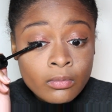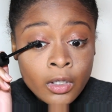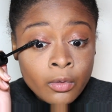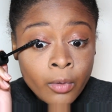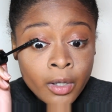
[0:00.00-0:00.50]

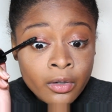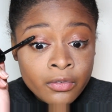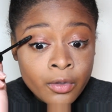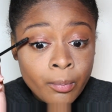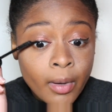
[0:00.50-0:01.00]
And right
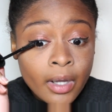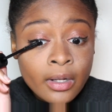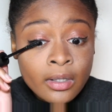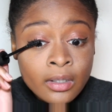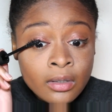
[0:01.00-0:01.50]
off the bat
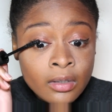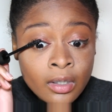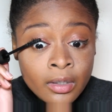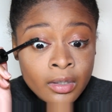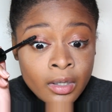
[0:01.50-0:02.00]
I can
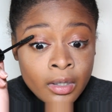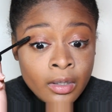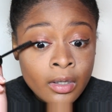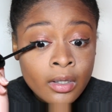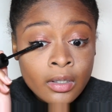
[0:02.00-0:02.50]
tell
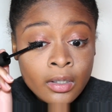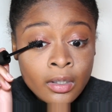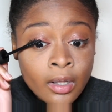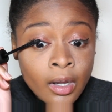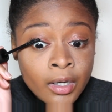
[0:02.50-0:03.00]
that
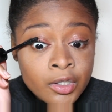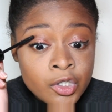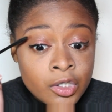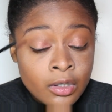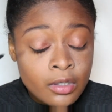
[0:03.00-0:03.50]

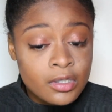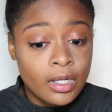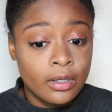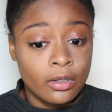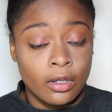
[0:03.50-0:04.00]
there's
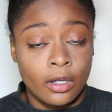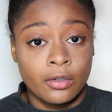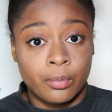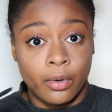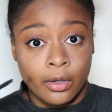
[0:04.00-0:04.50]
like a lot
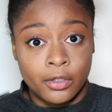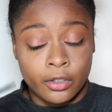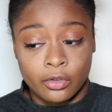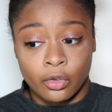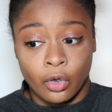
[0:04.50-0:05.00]
of
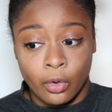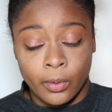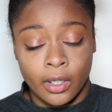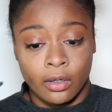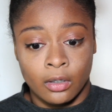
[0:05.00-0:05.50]
product
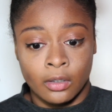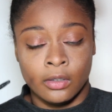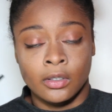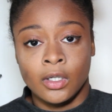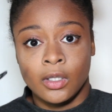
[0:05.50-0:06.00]
going
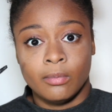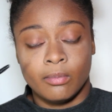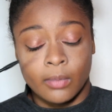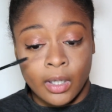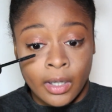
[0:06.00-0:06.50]
on
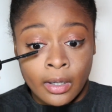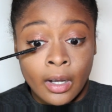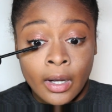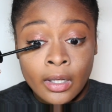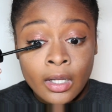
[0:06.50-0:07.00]
my
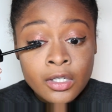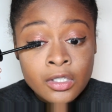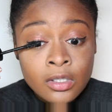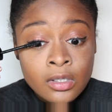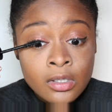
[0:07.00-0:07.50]

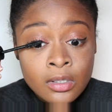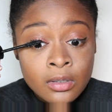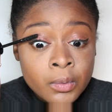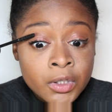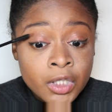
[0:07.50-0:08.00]
eyelashes,
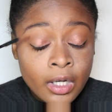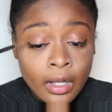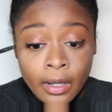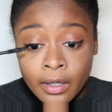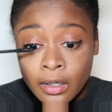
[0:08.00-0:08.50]
which I
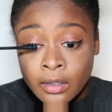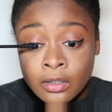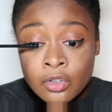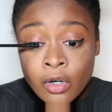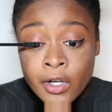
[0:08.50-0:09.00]
like, and
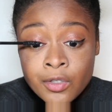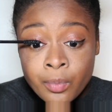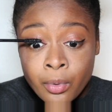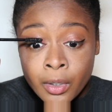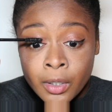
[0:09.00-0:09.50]
it dries
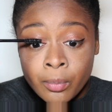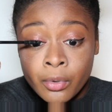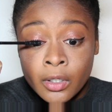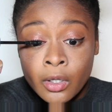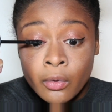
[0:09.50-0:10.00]
pretty
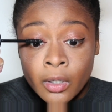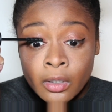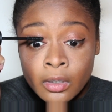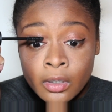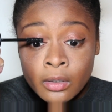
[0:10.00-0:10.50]

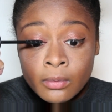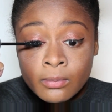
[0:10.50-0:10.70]
quickly.